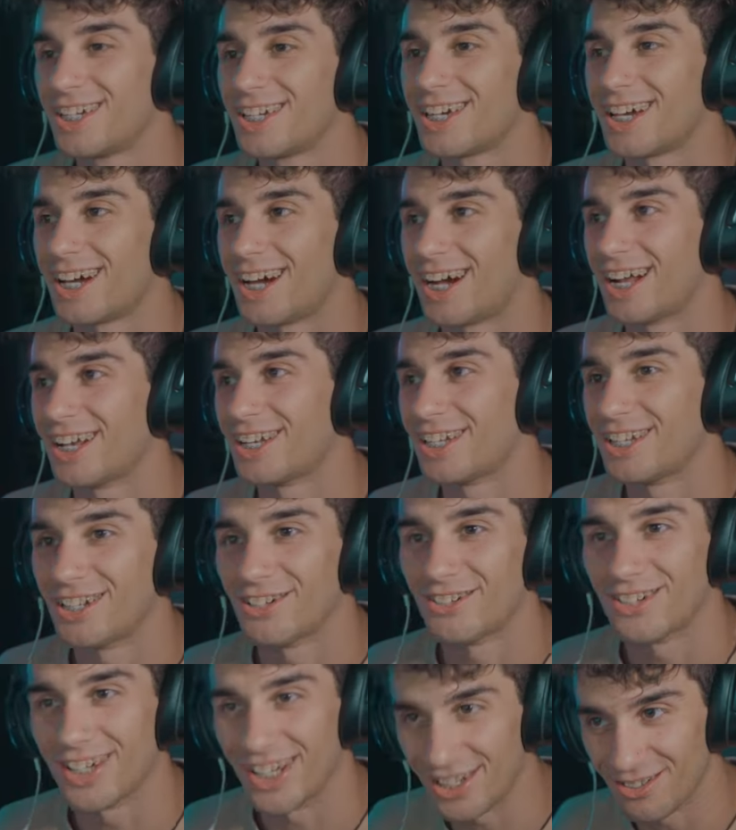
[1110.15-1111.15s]
I didn't know
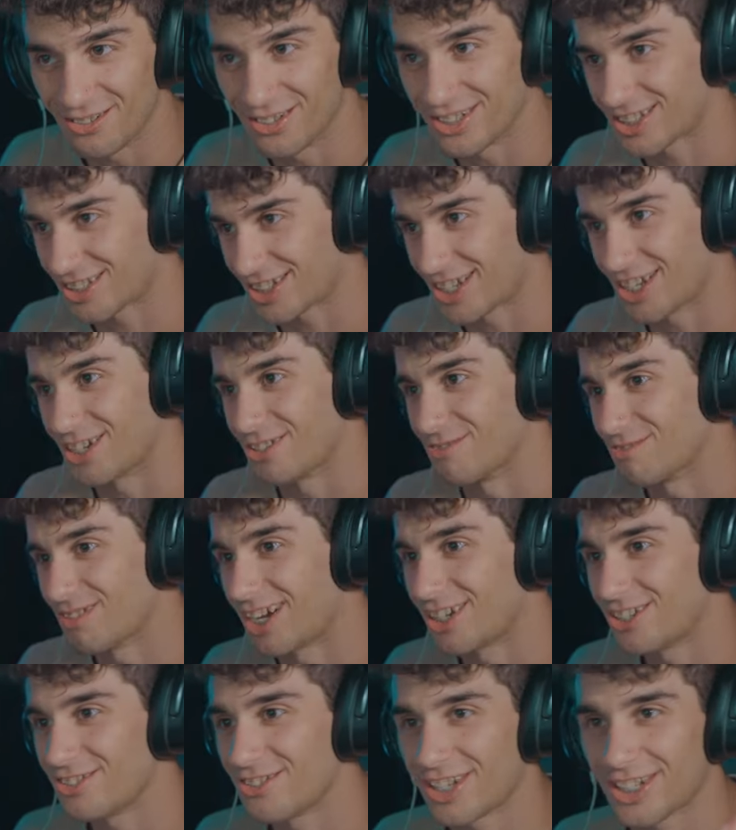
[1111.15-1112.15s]
anyone's name. I knew
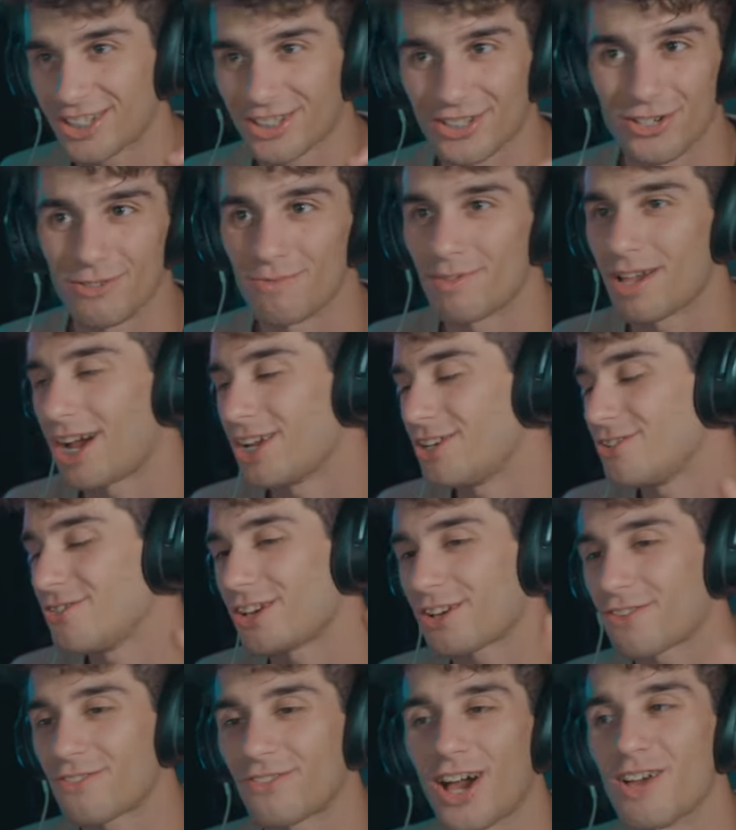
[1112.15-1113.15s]
like two. I knew like
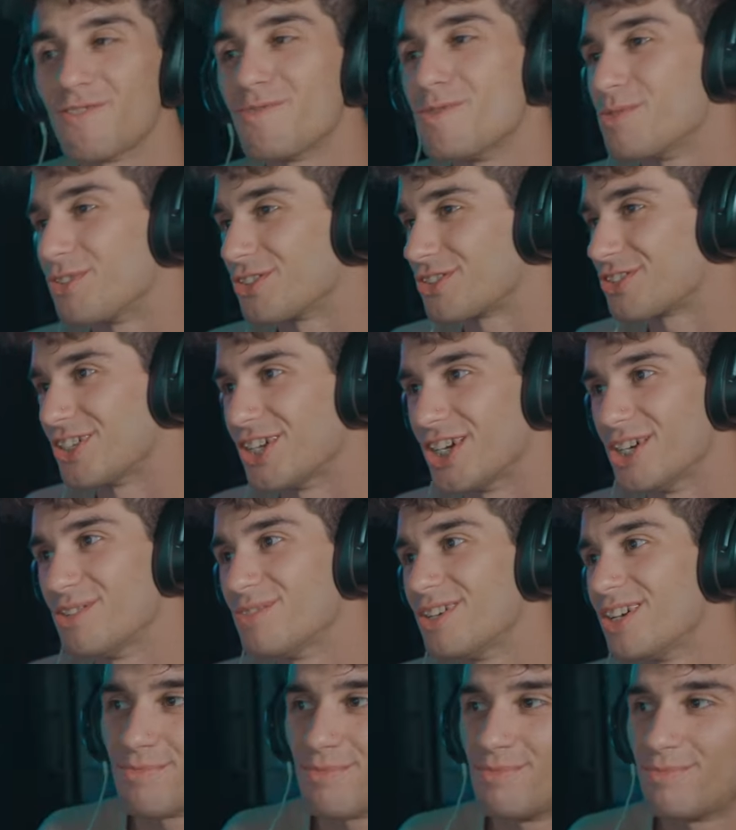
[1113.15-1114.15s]
five people's name.
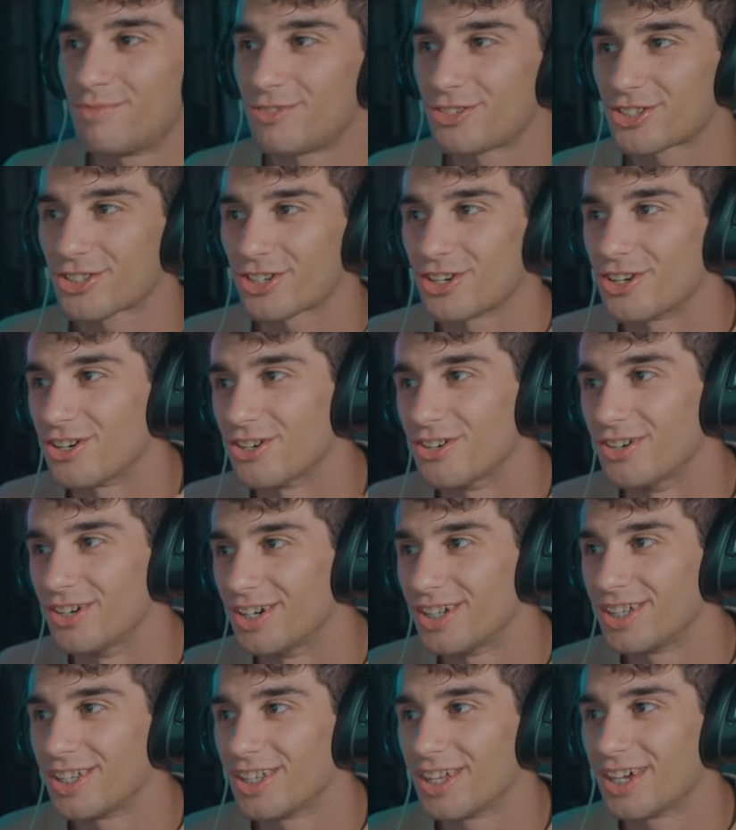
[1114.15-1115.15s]
So
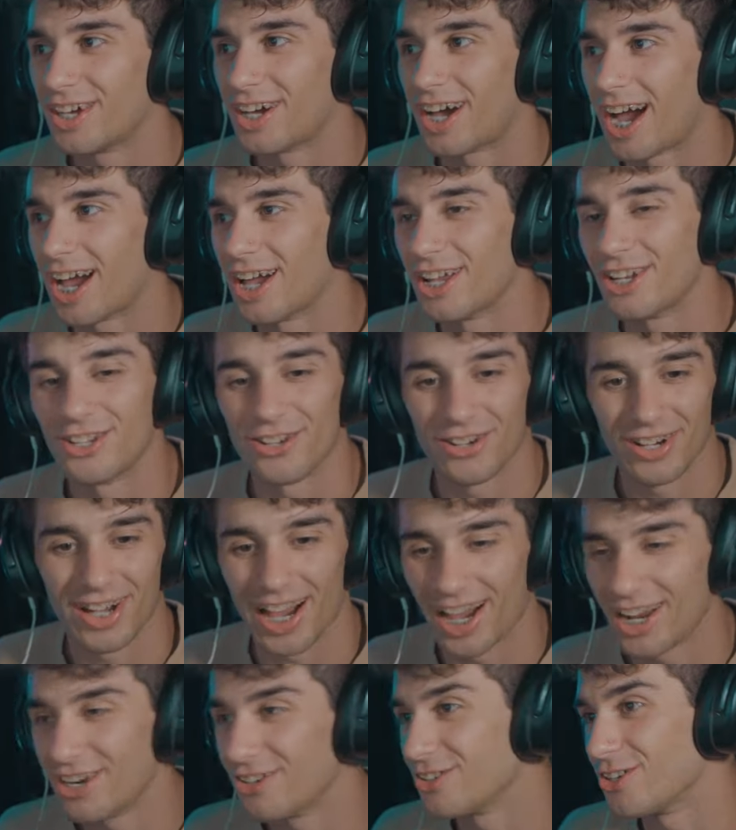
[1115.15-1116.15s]
I had no. I
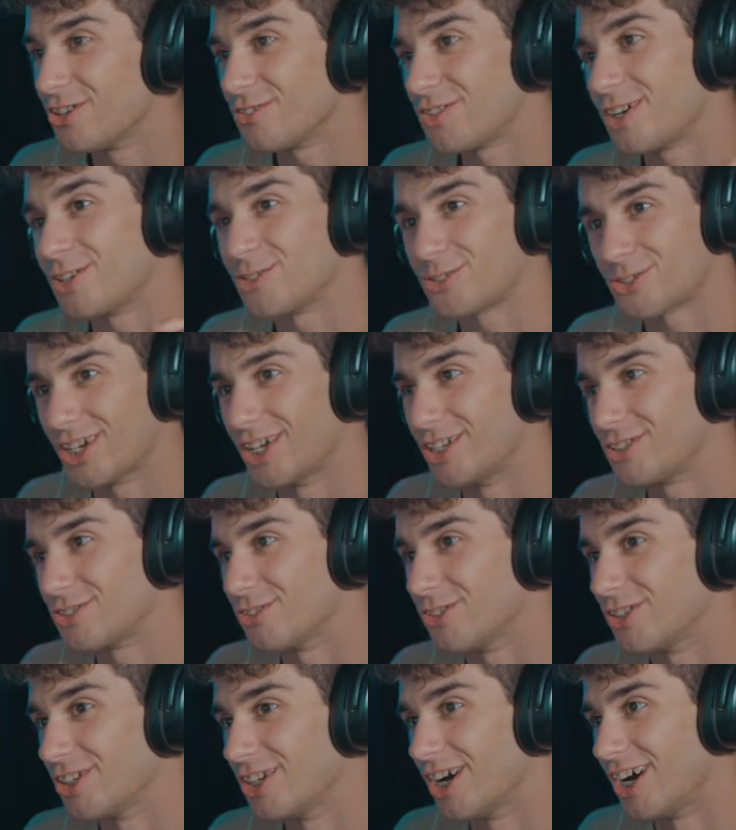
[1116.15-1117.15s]
don't know if that was Lancel or
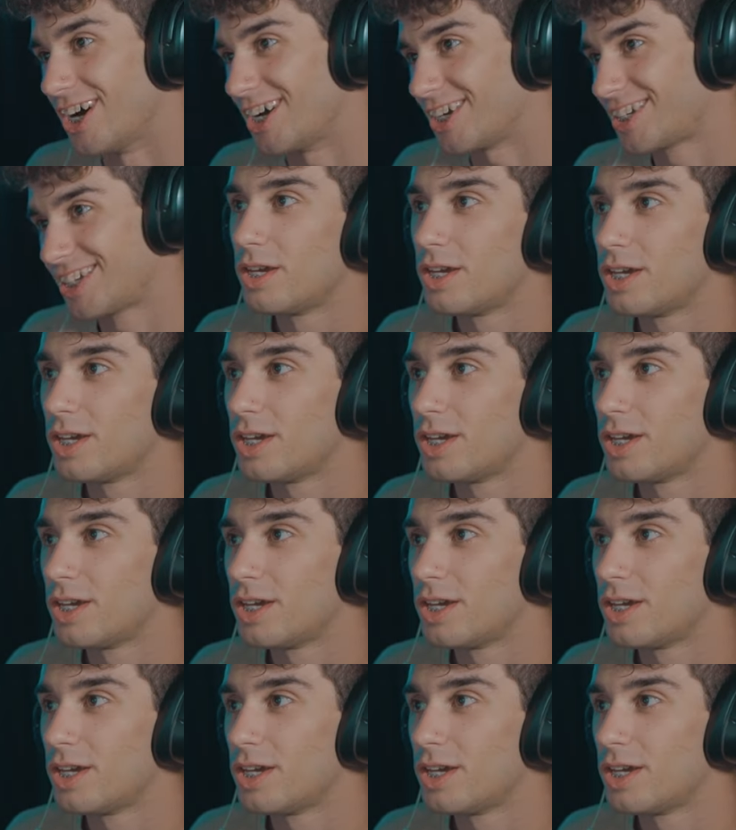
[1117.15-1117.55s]
not.